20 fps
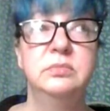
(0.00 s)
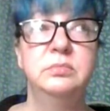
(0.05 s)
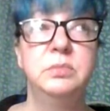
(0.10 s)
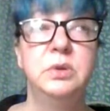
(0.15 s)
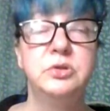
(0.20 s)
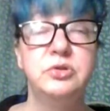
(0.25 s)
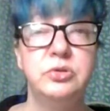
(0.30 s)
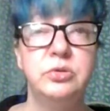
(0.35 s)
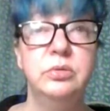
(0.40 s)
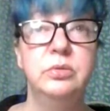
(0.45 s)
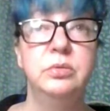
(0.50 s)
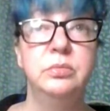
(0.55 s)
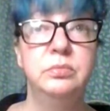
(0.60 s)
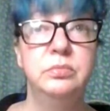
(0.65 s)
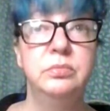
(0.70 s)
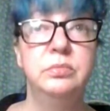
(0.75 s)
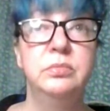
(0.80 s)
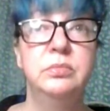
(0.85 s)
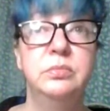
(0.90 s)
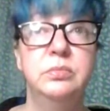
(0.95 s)

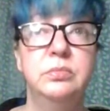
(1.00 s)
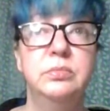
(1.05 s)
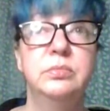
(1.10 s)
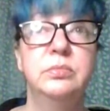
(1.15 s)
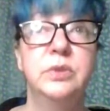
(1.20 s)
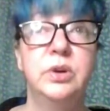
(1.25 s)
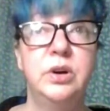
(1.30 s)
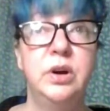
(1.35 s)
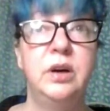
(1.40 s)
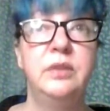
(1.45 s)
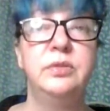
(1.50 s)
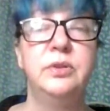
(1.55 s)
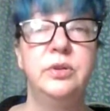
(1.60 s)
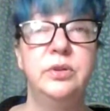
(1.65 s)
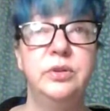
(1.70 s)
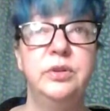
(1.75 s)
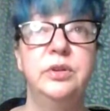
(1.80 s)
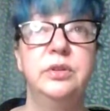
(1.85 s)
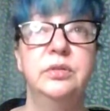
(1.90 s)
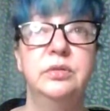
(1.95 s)
mushroom
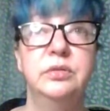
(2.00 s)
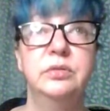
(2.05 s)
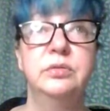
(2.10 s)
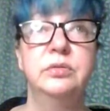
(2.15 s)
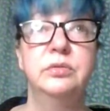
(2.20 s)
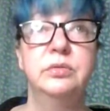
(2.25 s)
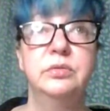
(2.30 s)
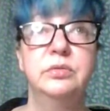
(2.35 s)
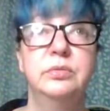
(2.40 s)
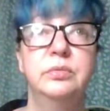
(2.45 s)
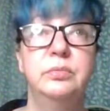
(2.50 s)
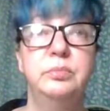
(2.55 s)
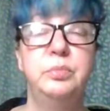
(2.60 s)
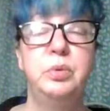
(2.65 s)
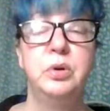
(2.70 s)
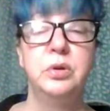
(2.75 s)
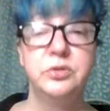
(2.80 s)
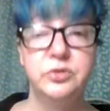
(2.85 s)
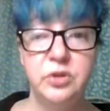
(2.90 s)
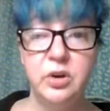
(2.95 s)
covered
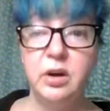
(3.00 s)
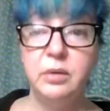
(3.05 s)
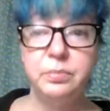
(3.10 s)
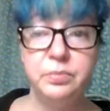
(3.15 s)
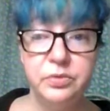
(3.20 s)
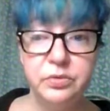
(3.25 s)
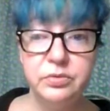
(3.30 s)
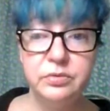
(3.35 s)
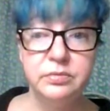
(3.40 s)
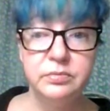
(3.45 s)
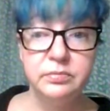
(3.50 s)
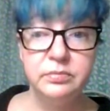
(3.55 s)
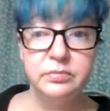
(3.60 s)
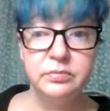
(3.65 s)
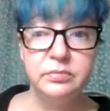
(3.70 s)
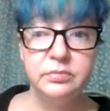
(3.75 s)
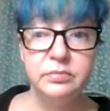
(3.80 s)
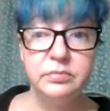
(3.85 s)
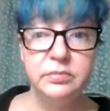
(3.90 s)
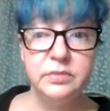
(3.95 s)
pork chops
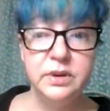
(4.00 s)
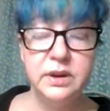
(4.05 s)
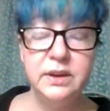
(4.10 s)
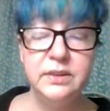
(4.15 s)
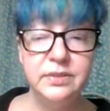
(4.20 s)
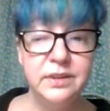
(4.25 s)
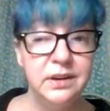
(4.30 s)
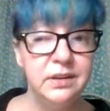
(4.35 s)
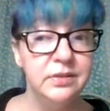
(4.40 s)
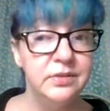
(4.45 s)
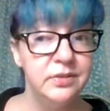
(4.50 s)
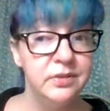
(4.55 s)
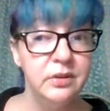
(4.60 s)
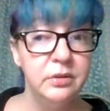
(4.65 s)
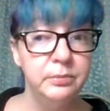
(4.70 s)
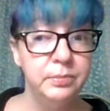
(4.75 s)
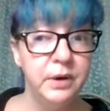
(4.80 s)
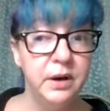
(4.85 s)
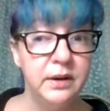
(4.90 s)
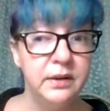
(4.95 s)
in the
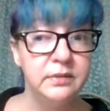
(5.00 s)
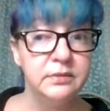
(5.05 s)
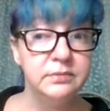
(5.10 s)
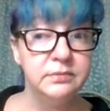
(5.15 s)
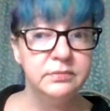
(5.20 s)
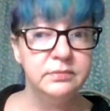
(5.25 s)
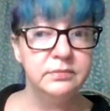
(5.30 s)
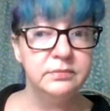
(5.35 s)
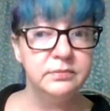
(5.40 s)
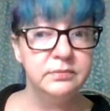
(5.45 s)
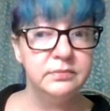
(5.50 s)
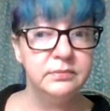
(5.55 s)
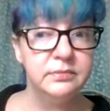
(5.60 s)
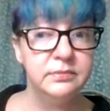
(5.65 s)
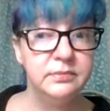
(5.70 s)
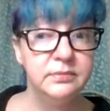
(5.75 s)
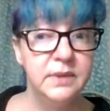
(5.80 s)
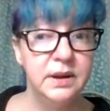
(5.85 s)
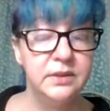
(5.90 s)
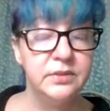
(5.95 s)
Instant Pot,
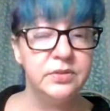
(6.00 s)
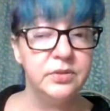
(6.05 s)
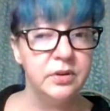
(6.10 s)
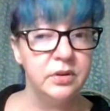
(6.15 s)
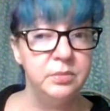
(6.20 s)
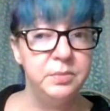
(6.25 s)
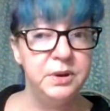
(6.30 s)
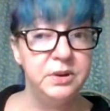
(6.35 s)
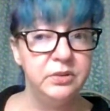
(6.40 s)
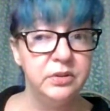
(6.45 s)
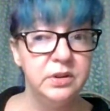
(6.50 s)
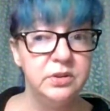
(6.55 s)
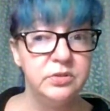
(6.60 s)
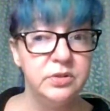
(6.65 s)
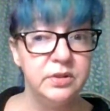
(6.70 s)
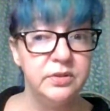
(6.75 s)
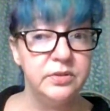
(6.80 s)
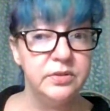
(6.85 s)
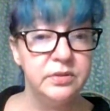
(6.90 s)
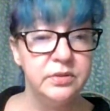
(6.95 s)
and it's gonna be
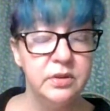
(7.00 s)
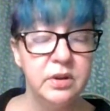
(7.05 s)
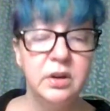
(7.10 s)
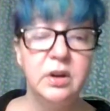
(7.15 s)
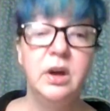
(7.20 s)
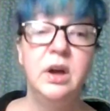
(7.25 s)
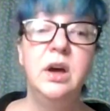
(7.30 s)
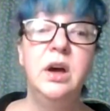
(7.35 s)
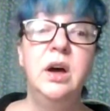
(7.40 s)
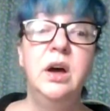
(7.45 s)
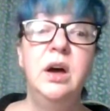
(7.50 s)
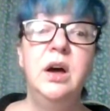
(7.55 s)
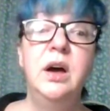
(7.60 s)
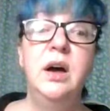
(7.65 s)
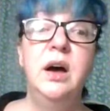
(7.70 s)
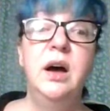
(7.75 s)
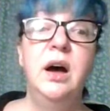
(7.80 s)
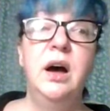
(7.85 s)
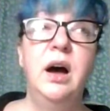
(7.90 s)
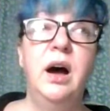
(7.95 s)
delicious.
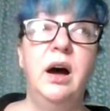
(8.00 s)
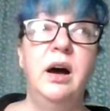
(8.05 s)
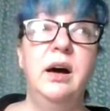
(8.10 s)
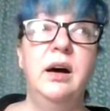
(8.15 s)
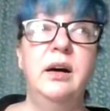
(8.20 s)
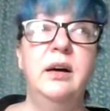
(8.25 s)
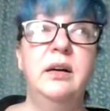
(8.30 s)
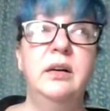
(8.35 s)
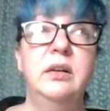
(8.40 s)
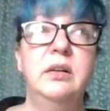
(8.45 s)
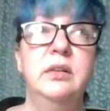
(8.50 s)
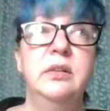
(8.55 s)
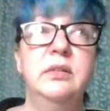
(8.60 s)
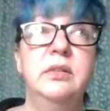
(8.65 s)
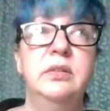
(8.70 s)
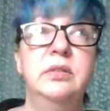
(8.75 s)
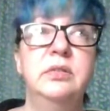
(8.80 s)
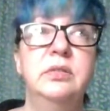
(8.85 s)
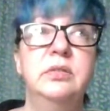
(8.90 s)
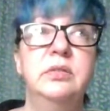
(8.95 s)

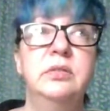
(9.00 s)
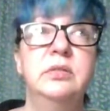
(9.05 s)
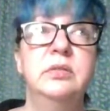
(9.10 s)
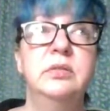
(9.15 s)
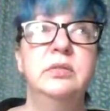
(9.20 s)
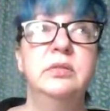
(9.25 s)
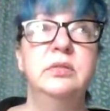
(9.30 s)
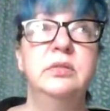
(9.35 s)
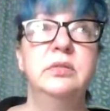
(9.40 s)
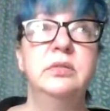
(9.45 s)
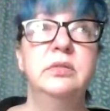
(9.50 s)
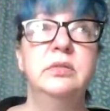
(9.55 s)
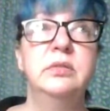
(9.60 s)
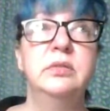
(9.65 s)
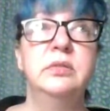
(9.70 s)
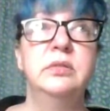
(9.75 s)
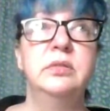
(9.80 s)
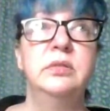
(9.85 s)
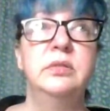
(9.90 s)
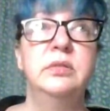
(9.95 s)
Uh,
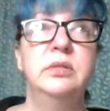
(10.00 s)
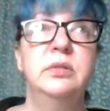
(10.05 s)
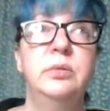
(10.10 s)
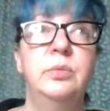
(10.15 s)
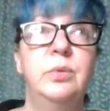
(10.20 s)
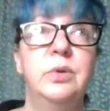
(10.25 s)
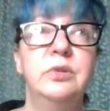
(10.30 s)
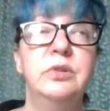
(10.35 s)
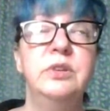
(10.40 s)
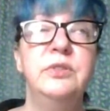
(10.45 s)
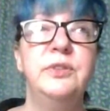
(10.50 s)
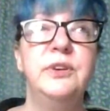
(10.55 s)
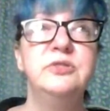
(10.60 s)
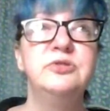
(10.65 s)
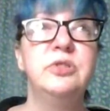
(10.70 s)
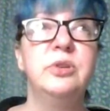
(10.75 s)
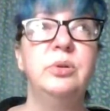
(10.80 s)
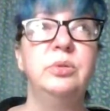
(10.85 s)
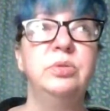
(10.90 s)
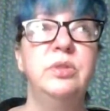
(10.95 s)
wondering if I
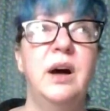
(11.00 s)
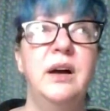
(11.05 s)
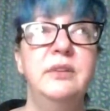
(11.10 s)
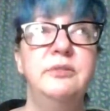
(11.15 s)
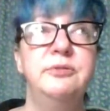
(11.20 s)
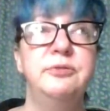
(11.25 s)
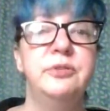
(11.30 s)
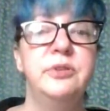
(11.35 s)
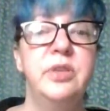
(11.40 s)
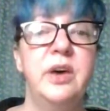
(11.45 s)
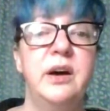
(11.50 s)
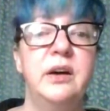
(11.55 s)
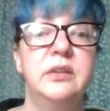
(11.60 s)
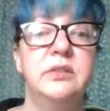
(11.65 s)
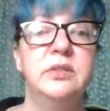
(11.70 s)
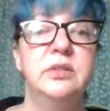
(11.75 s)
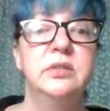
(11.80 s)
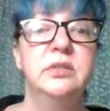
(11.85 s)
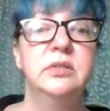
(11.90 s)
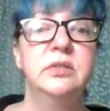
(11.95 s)
should go live for
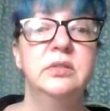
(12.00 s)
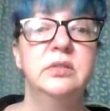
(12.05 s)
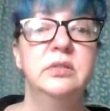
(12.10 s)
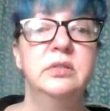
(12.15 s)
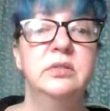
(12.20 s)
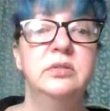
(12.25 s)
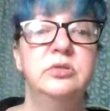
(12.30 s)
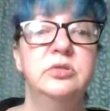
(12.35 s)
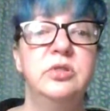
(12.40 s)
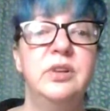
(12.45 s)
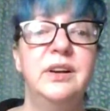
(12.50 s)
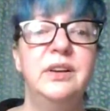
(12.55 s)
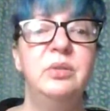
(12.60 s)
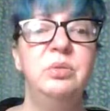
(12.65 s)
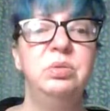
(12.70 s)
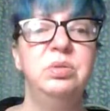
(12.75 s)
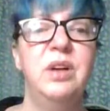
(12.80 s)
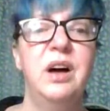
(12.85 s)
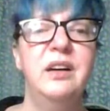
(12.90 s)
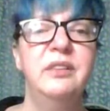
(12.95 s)
that. Should I
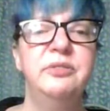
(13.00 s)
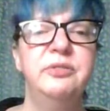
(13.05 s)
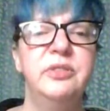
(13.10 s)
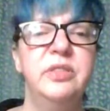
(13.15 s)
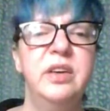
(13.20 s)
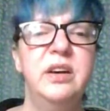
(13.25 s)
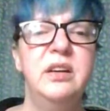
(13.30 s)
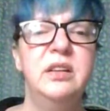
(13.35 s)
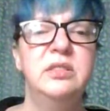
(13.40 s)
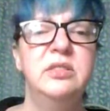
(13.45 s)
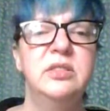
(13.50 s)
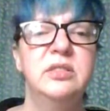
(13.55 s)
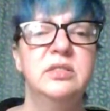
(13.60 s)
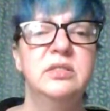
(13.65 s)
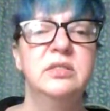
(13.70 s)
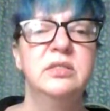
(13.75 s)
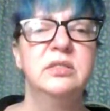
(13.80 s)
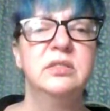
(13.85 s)
go live for that?